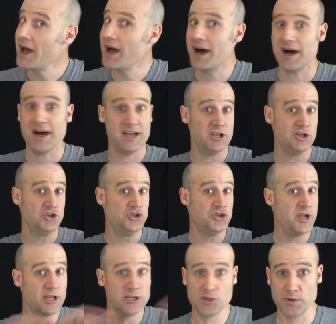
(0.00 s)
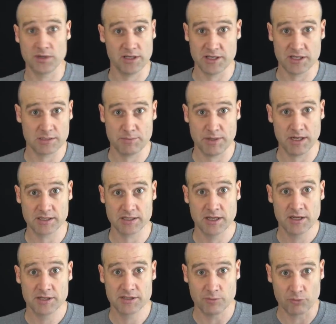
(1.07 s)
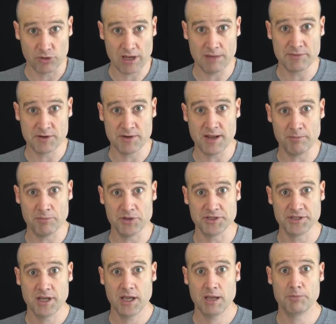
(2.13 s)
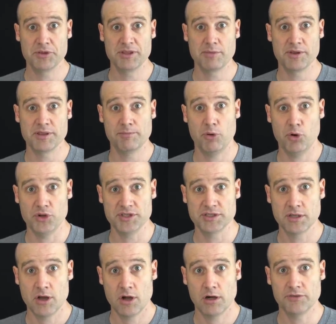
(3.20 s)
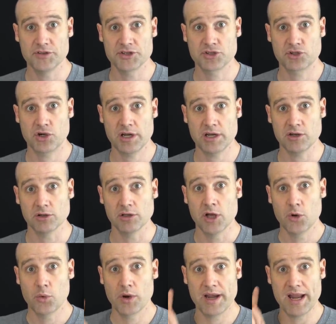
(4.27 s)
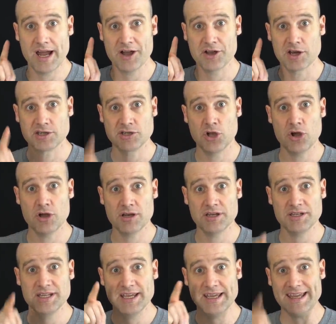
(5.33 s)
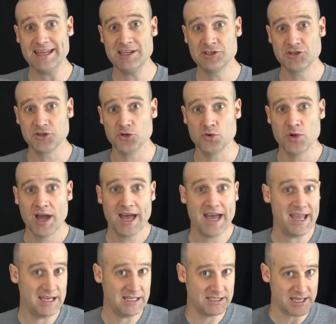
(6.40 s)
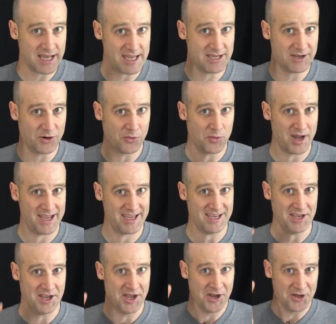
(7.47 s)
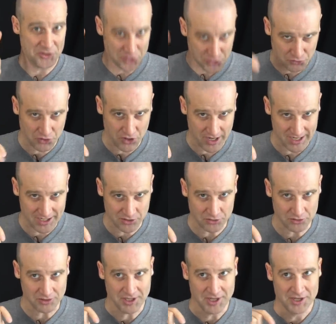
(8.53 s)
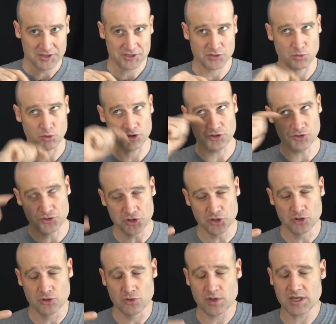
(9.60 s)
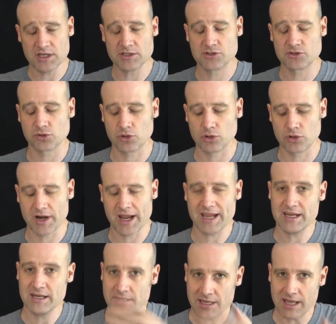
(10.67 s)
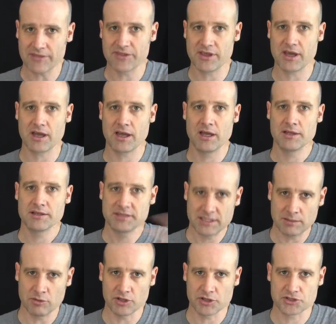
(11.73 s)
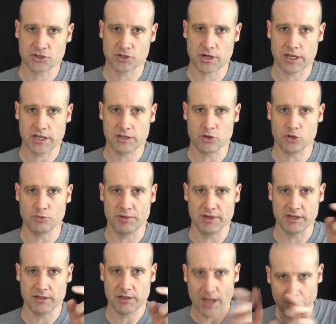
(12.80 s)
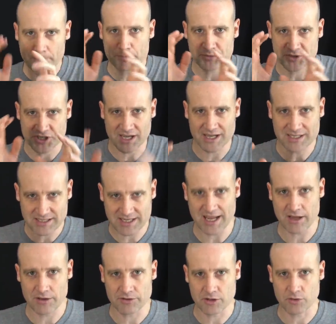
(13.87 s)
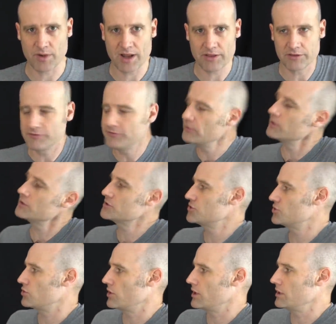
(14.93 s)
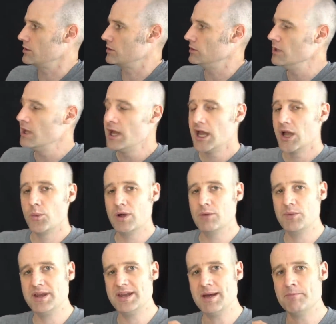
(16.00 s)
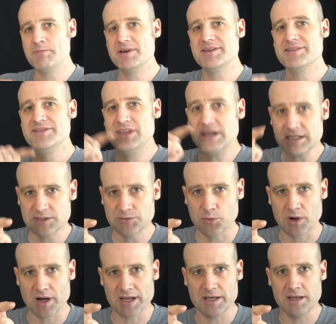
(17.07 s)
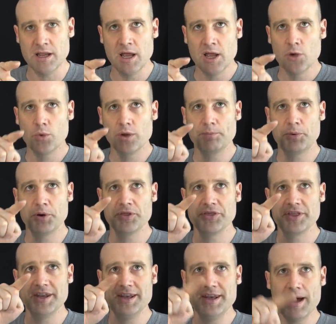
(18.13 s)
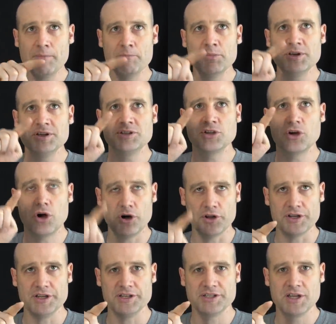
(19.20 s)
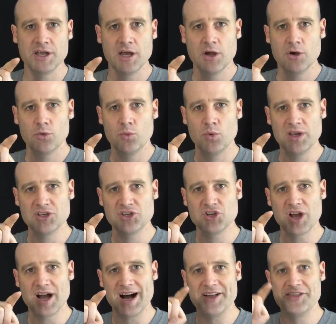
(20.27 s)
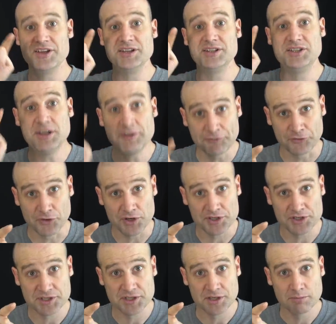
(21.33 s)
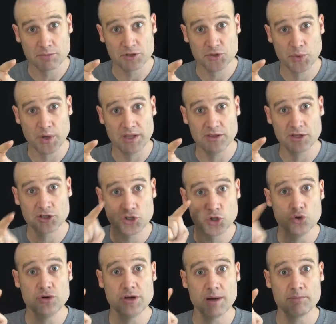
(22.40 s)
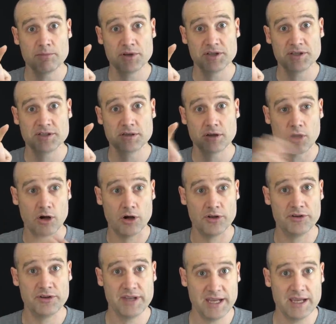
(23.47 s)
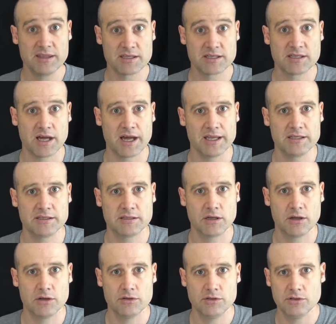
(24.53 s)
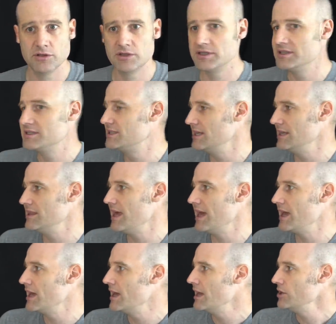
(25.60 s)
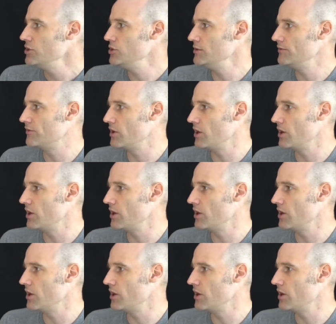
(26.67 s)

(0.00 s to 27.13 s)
I genuinely just picked some random numbers and put them on the points of this triangle. We're now going to turn it into a takeaway triangle. So what you do is draw another similar triangle, but upside down around the first triangle. And when we number this one, we put the numbers on it which are the difference between the two numbers on either side. So you can see there, you've